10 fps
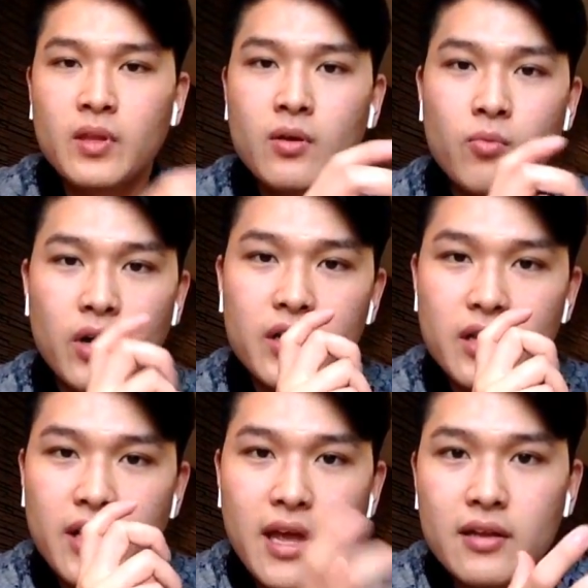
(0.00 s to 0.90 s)
what,
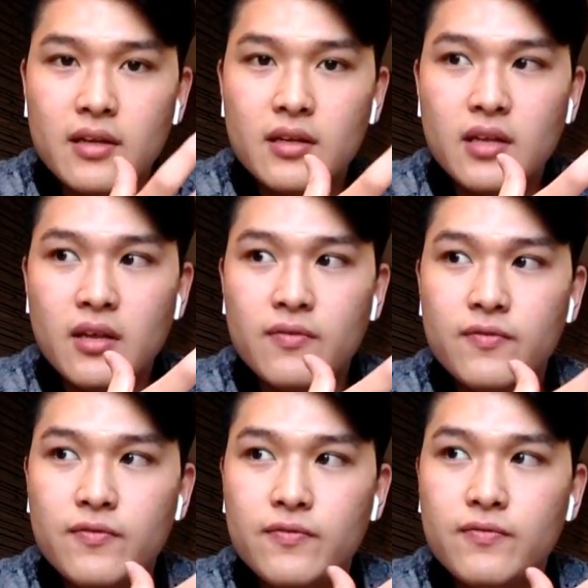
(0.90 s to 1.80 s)
again,
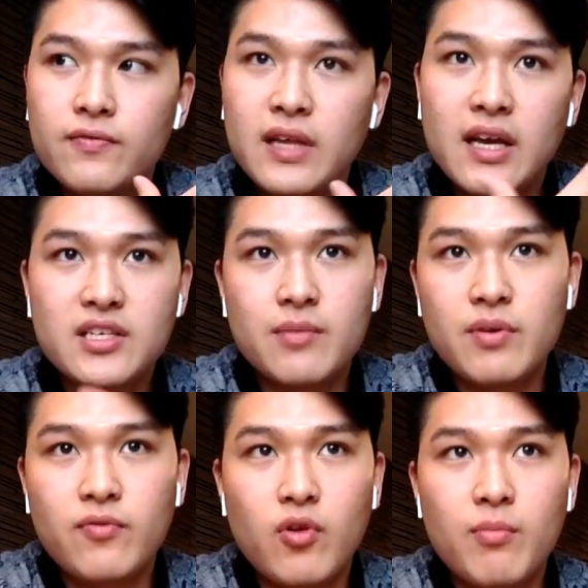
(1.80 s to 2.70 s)
if, like I said
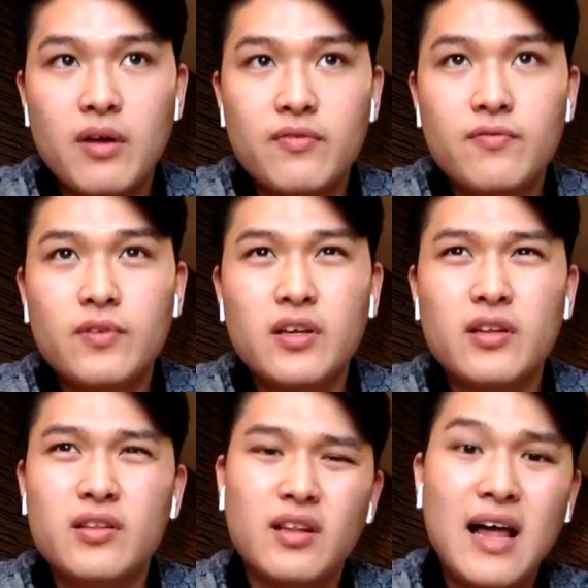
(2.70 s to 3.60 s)
before in my
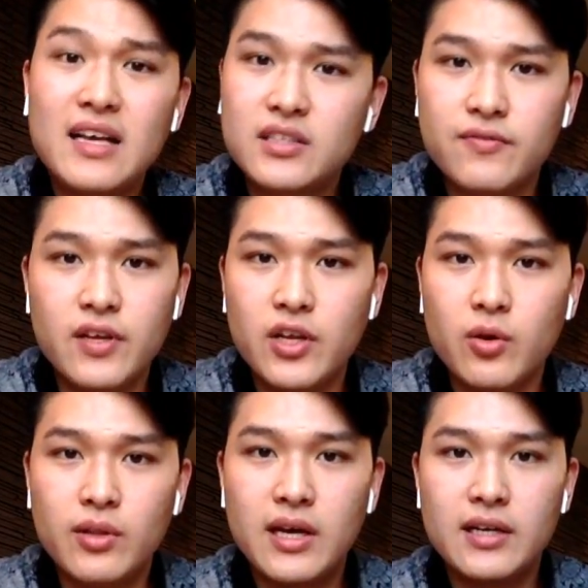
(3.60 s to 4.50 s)
the last video,
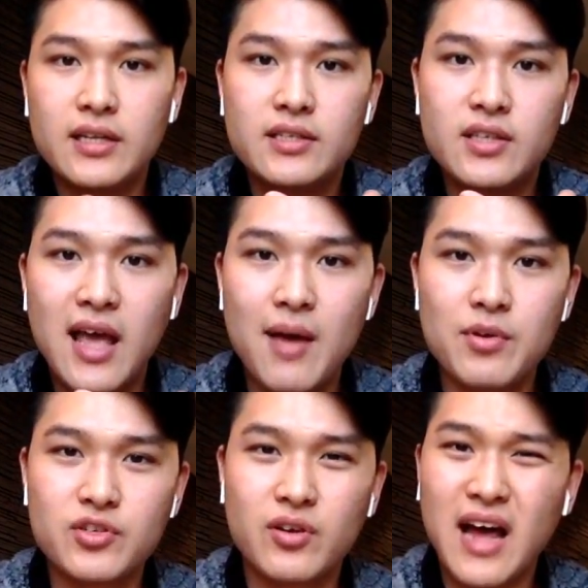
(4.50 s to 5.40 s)
that it's
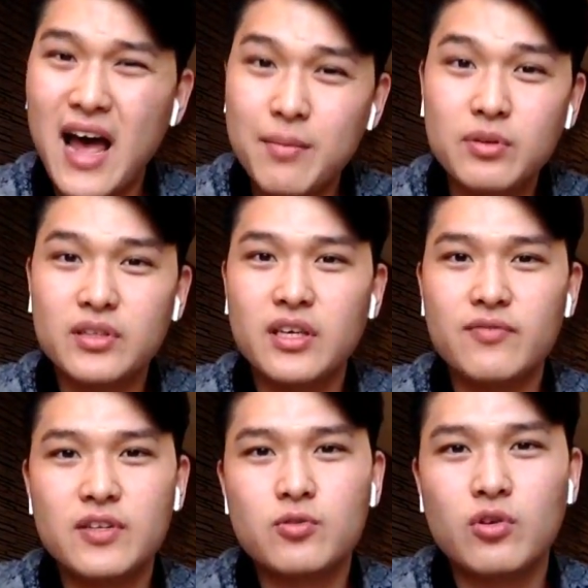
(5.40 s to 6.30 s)
Amazon, I believe
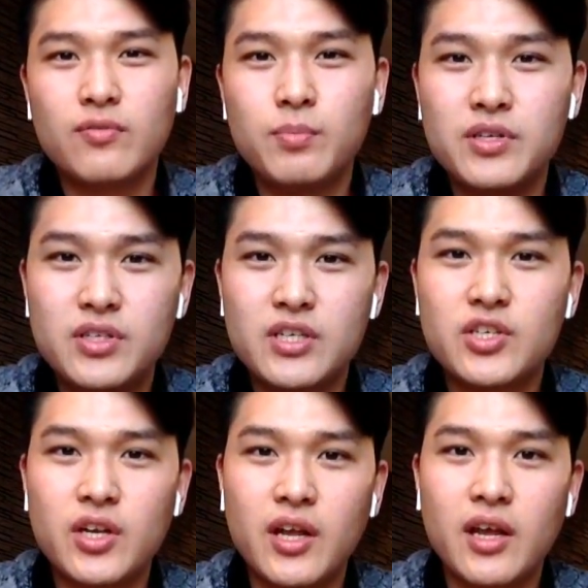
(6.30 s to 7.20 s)
it's sort of
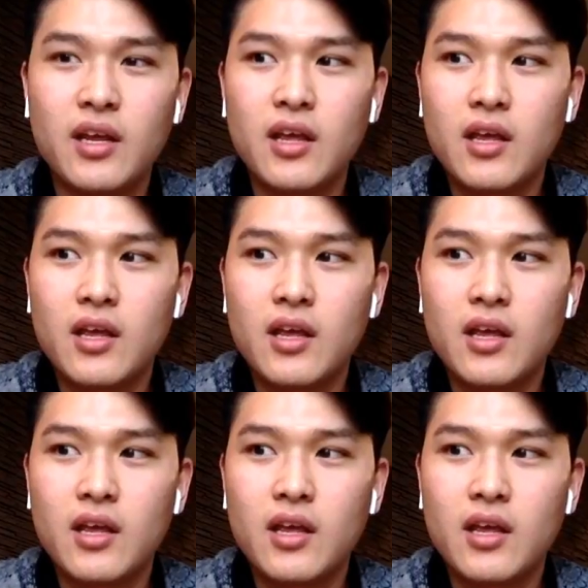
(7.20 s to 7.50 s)
positioning.